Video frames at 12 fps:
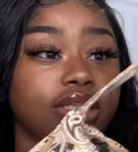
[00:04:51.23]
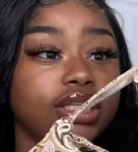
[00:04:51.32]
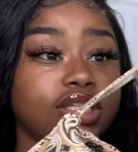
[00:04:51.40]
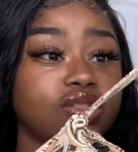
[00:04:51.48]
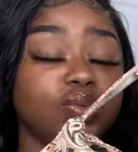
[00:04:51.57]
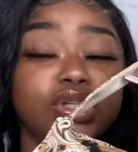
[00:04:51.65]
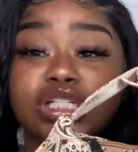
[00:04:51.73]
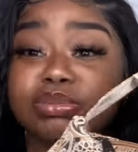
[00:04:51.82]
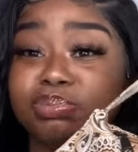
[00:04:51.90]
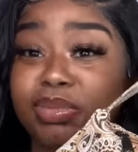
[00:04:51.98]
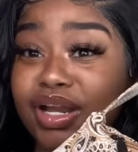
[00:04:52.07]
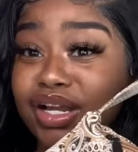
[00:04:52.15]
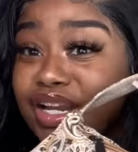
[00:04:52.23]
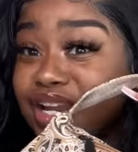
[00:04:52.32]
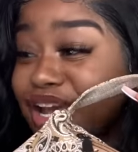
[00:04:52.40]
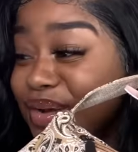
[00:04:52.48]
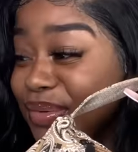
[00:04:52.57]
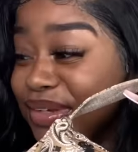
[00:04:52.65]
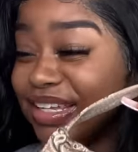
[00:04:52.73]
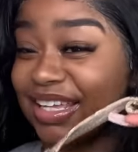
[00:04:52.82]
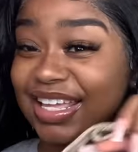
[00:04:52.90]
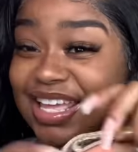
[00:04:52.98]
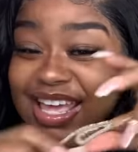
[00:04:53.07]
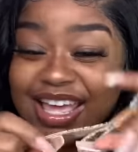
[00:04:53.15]
this one is better than that one.
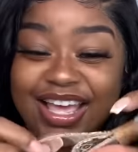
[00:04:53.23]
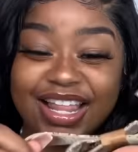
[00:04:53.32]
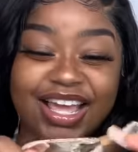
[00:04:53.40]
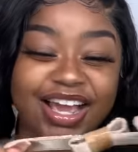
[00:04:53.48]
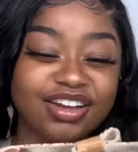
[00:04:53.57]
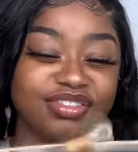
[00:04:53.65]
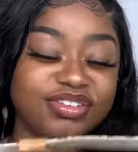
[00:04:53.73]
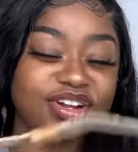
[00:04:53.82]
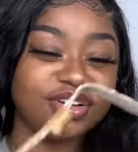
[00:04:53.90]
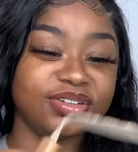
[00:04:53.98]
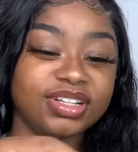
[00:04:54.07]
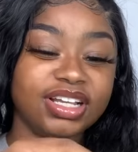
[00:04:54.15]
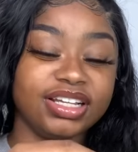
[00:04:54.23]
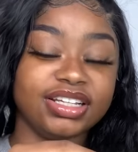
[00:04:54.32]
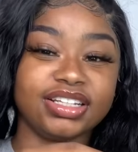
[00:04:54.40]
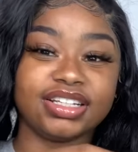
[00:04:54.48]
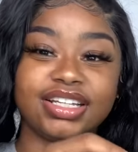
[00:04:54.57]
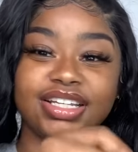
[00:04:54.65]
I don't know, like,